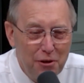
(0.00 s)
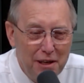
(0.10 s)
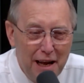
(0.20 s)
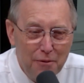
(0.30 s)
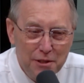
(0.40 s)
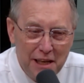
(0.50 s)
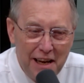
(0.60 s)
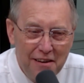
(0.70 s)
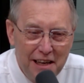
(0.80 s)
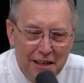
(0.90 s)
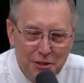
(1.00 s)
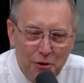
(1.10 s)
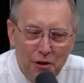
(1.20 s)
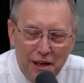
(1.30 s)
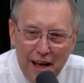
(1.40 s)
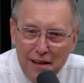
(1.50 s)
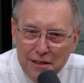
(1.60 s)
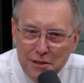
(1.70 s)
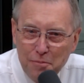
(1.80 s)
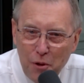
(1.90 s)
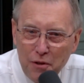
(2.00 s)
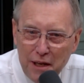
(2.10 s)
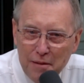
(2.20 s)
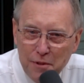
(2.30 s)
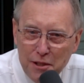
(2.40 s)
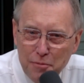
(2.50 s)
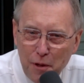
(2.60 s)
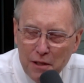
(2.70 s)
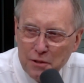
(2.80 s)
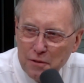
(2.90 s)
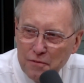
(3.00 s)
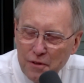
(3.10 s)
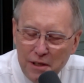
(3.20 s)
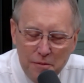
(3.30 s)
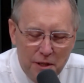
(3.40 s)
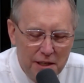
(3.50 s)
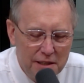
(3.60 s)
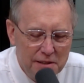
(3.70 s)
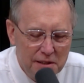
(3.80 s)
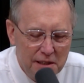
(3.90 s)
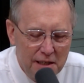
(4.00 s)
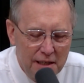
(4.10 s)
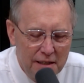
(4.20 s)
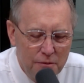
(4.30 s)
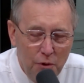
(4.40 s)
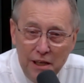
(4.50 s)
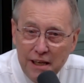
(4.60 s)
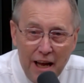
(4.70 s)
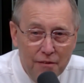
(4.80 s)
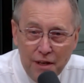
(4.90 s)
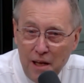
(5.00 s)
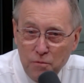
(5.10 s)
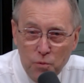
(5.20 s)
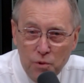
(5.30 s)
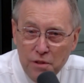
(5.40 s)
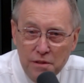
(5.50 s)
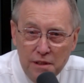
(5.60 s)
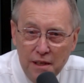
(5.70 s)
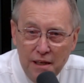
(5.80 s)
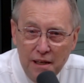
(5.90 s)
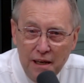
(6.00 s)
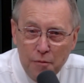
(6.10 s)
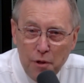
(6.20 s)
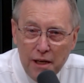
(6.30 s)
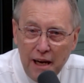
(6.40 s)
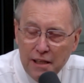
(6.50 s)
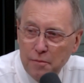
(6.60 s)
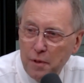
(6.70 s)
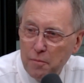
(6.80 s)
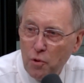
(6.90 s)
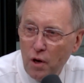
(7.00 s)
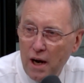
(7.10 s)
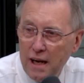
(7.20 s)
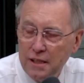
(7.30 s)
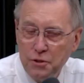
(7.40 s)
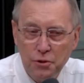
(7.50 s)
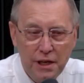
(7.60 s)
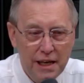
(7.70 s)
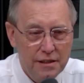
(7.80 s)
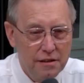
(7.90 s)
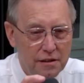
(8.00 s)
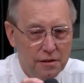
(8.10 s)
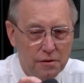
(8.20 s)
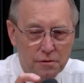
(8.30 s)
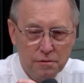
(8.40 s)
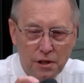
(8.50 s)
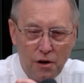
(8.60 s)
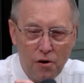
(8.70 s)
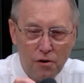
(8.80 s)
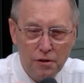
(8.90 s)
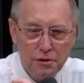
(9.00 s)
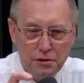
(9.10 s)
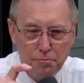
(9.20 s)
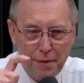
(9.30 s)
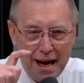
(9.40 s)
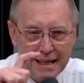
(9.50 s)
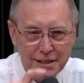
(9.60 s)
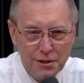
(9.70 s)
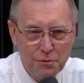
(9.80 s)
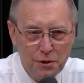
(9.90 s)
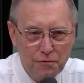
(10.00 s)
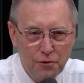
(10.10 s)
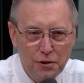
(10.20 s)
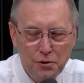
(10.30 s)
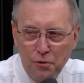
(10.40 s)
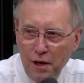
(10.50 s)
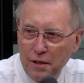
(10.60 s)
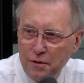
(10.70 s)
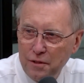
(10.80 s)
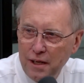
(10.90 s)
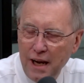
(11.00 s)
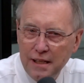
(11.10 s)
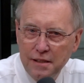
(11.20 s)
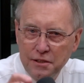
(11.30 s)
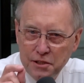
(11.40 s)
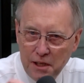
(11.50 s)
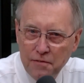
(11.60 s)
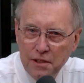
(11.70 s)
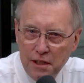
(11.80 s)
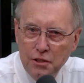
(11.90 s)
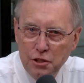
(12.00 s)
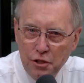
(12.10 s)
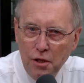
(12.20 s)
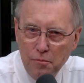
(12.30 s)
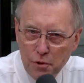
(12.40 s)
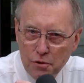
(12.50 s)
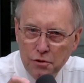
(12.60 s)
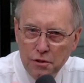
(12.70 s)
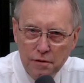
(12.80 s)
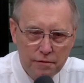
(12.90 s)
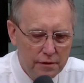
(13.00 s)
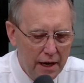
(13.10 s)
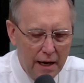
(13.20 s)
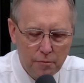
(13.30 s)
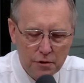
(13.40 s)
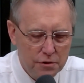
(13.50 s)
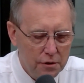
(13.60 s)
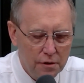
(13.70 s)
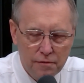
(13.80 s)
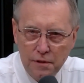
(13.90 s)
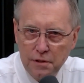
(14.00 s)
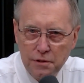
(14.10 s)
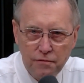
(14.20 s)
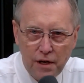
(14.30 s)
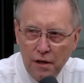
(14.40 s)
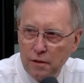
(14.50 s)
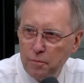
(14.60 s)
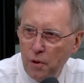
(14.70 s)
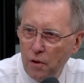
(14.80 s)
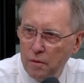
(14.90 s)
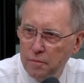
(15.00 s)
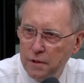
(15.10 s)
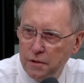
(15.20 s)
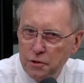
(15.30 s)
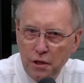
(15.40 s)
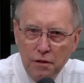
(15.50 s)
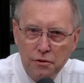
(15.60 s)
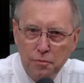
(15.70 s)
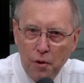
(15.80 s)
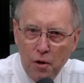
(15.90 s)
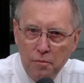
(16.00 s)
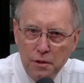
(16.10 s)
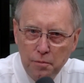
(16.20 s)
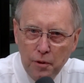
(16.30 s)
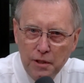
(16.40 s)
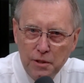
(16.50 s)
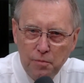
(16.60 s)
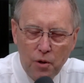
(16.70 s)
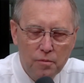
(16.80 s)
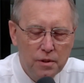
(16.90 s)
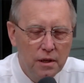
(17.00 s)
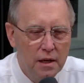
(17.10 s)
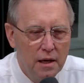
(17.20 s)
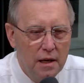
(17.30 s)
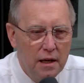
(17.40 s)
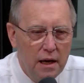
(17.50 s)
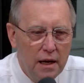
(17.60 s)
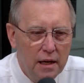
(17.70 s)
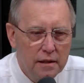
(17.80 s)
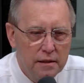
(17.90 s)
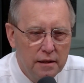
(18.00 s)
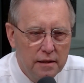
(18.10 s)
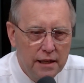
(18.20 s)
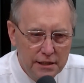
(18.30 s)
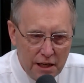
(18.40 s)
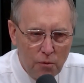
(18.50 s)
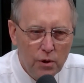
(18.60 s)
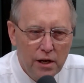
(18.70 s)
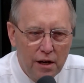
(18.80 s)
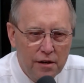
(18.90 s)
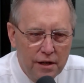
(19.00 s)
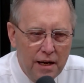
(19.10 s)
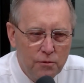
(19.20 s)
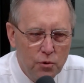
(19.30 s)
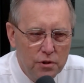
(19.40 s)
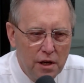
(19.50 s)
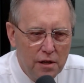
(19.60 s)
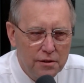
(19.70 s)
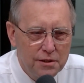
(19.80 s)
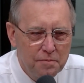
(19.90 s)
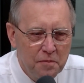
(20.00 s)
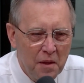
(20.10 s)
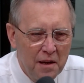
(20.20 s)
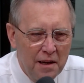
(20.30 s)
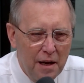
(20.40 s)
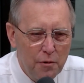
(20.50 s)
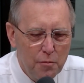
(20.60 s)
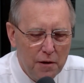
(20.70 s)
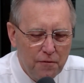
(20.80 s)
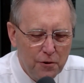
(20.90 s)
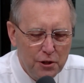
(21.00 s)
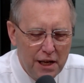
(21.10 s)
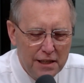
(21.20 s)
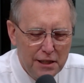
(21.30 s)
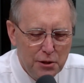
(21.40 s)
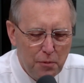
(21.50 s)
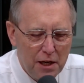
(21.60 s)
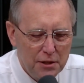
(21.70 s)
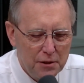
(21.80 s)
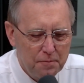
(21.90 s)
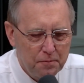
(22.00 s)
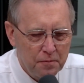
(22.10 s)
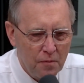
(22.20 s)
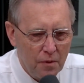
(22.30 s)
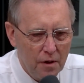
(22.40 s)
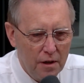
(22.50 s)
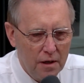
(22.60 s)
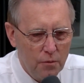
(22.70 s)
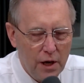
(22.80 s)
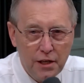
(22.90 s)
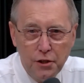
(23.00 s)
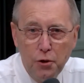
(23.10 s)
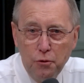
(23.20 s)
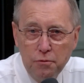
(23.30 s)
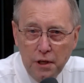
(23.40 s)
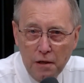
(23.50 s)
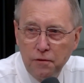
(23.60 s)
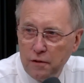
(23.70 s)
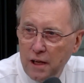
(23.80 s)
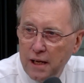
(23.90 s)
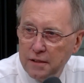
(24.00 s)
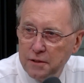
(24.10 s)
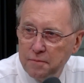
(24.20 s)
out with the county, I started out as a part-time dispatcher for EMS, and we didn't have 911. Everybody had to memorize, or you had the little card magnets on your refrigerator that had the 7-digit numbers of the ambulance service, the fire department, the sheriff's department, the police department. And that's how we got our 911 calls. I remember my first night of dispatching, we had 2 telephone lines.